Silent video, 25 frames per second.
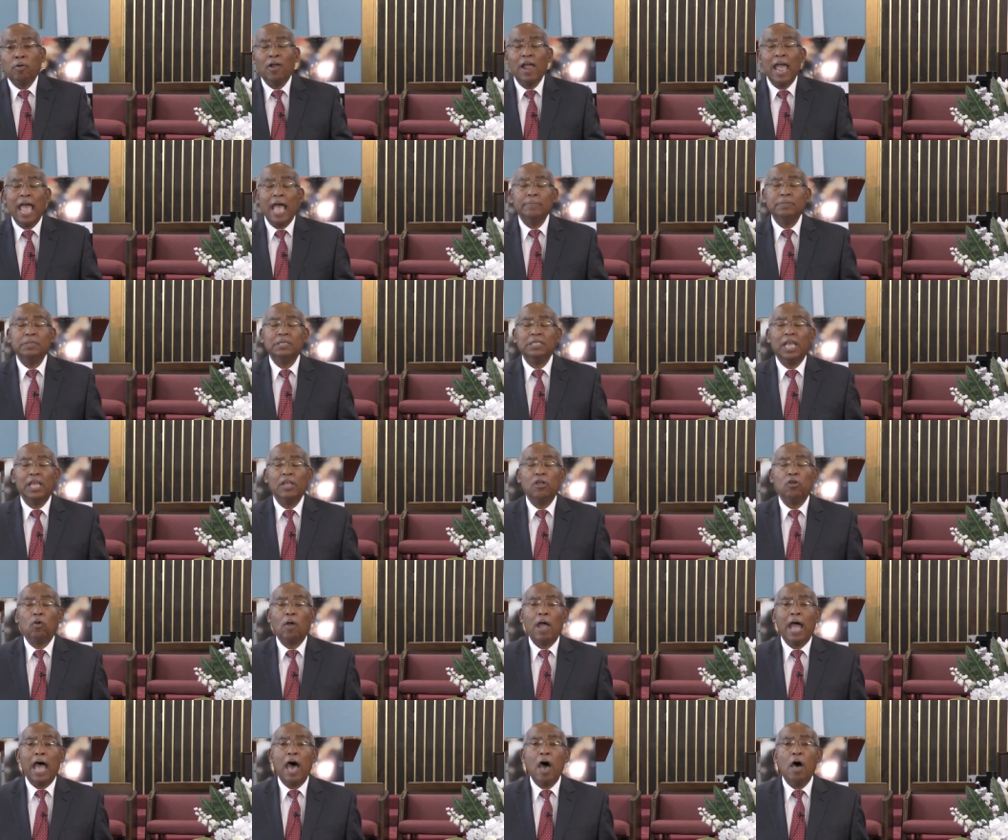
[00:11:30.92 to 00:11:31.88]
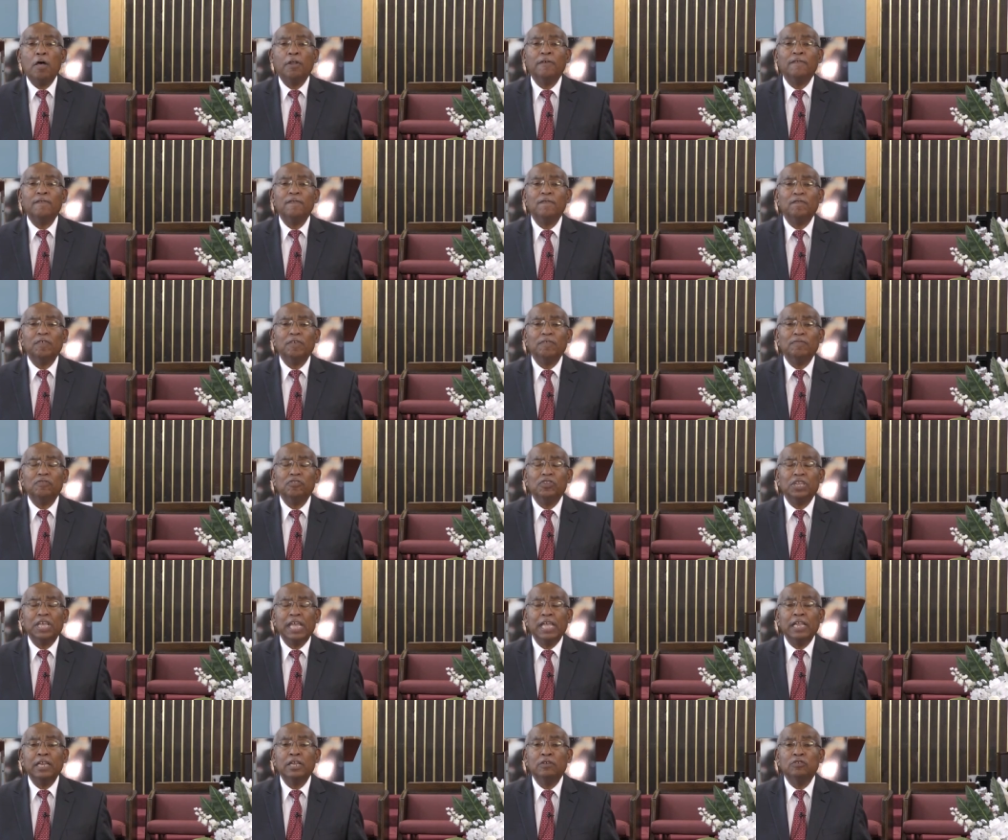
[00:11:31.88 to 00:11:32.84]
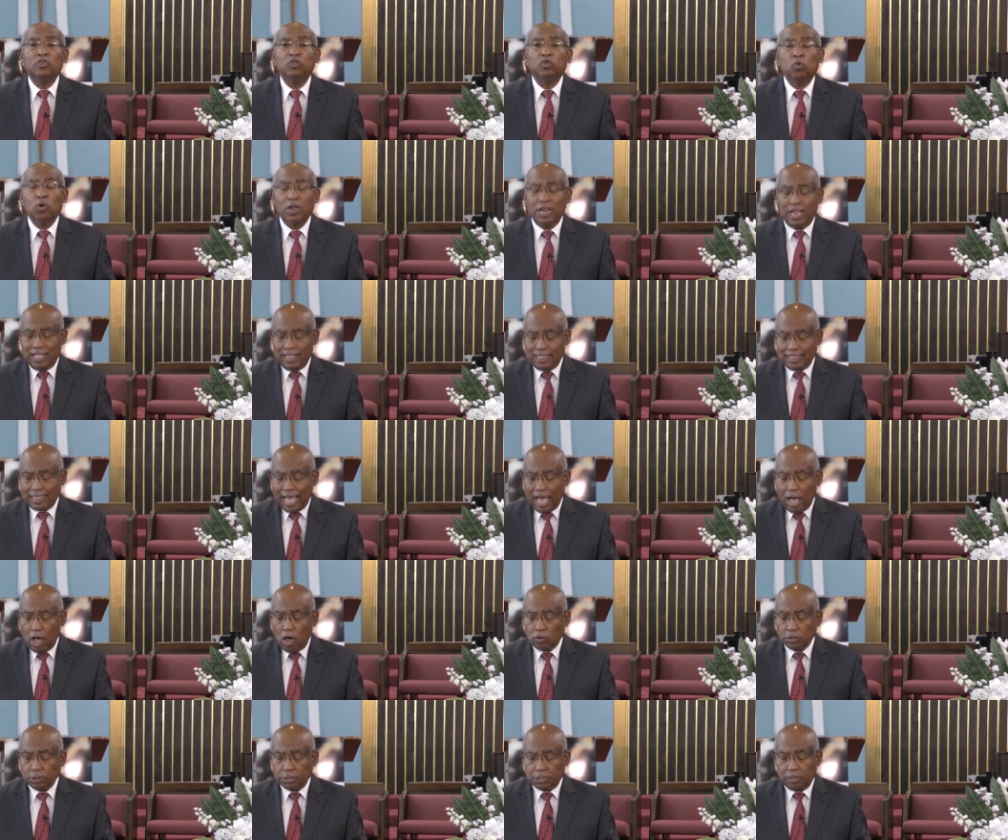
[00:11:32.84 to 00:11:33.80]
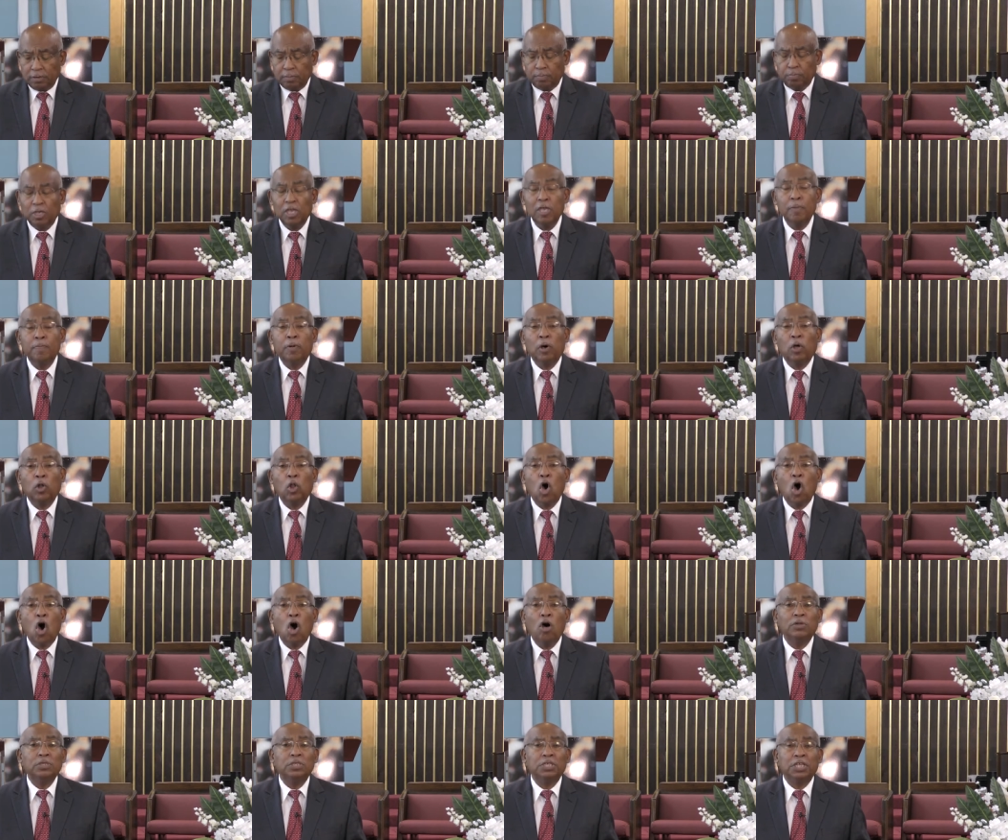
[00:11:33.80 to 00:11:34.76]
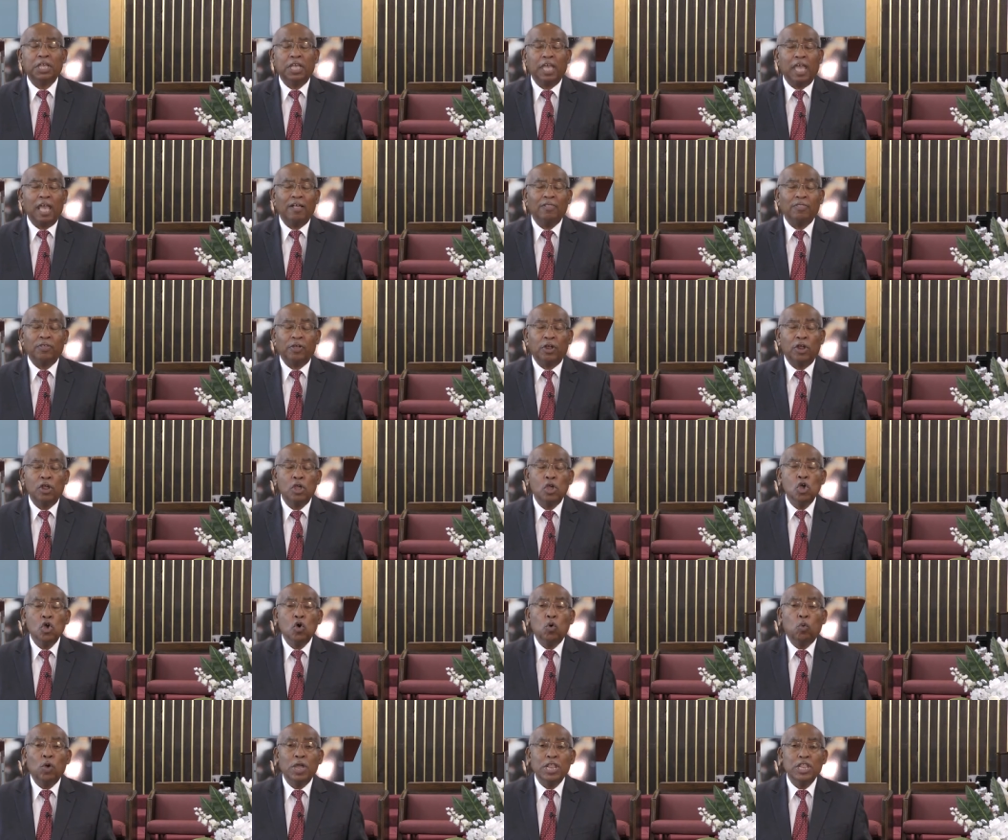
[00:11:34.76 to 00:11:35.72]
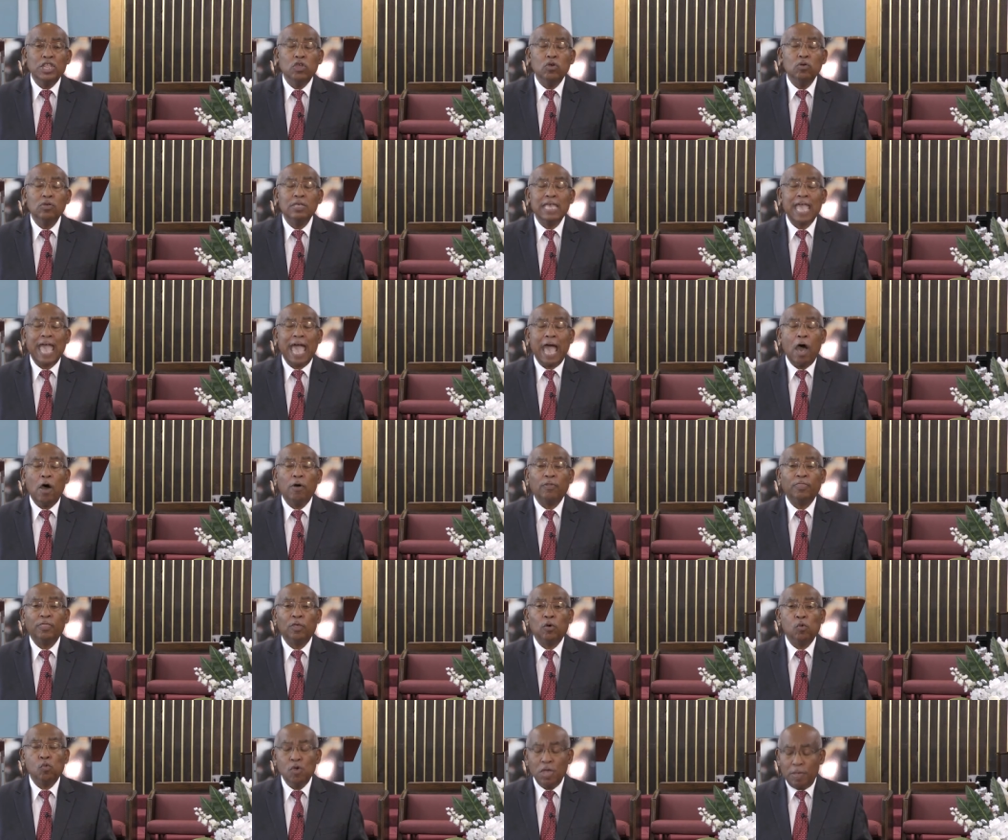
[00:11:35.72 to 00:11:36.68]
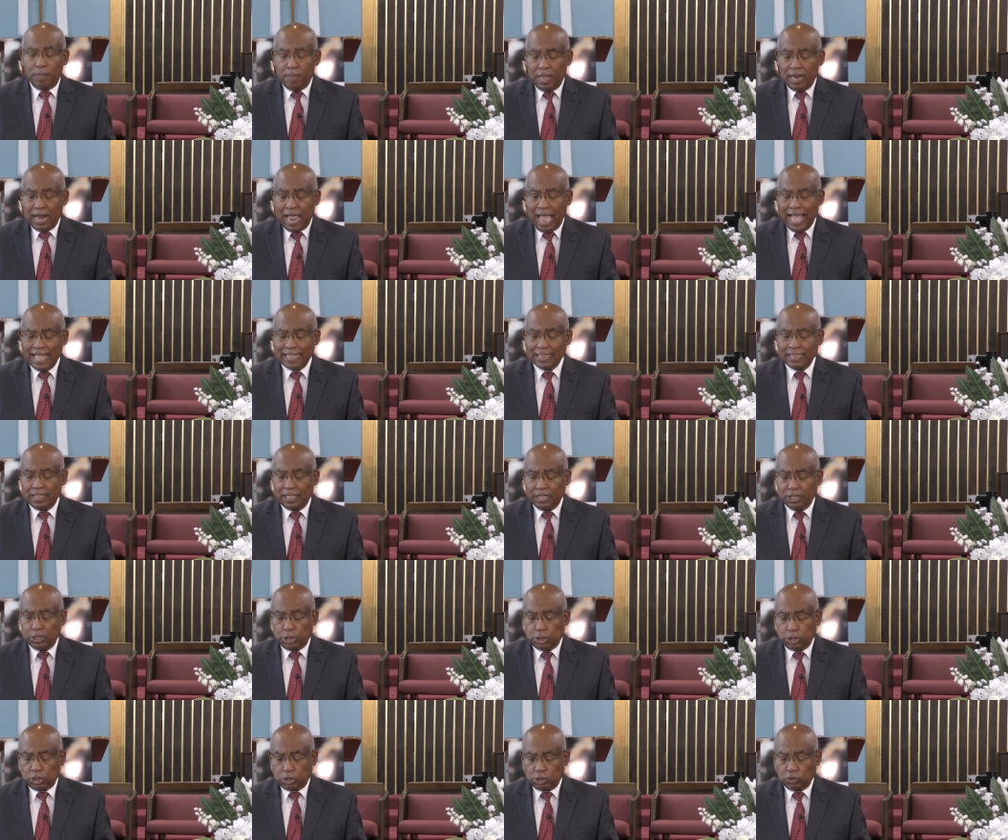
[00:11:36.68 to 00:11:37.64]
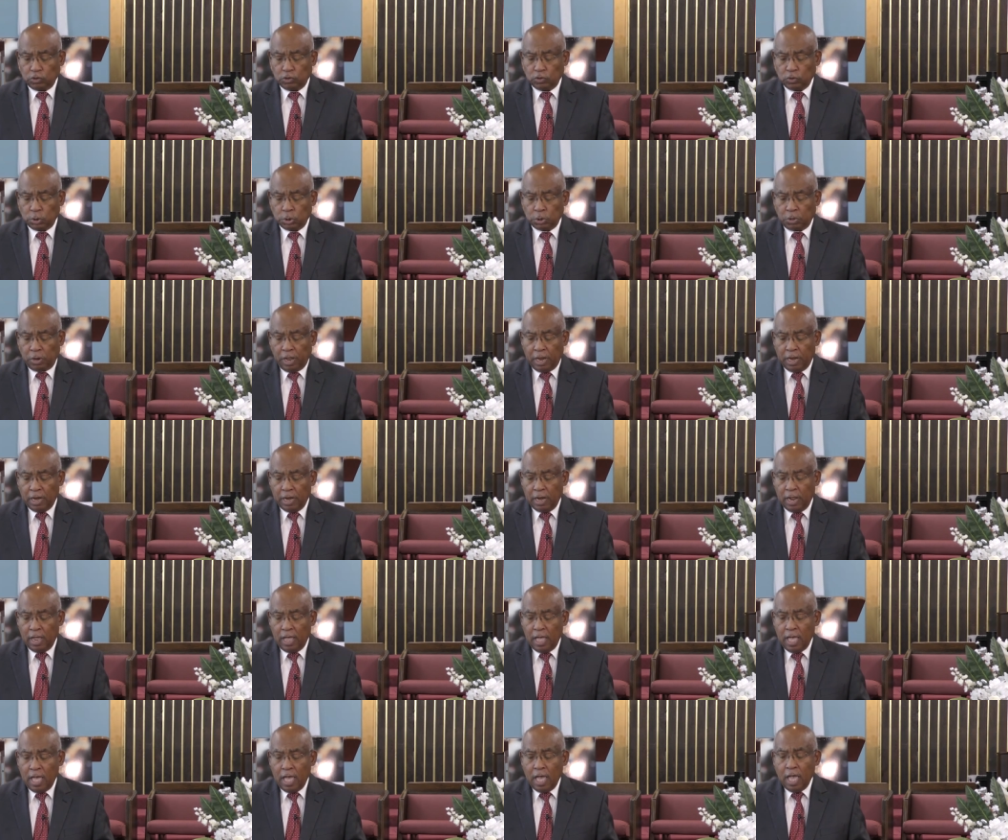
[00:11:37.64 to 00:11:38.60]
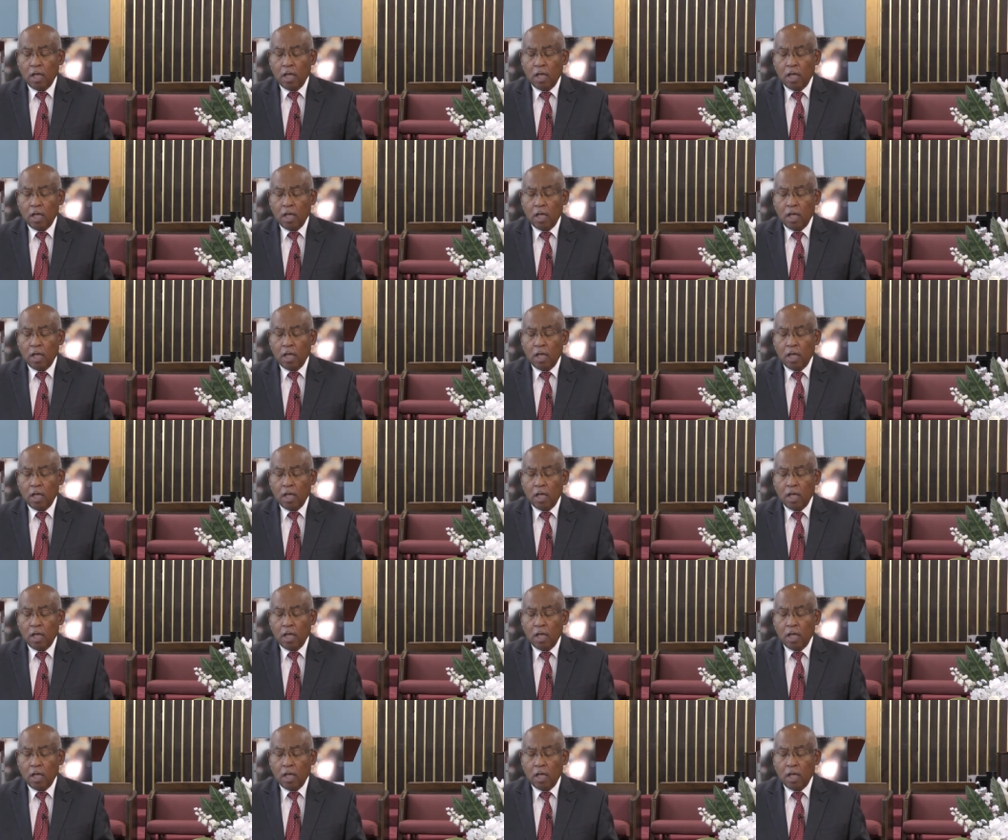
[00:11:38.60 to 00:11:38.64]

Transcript: perhaps a crowd of 15 or 20,000 people all together when you count the women and the children,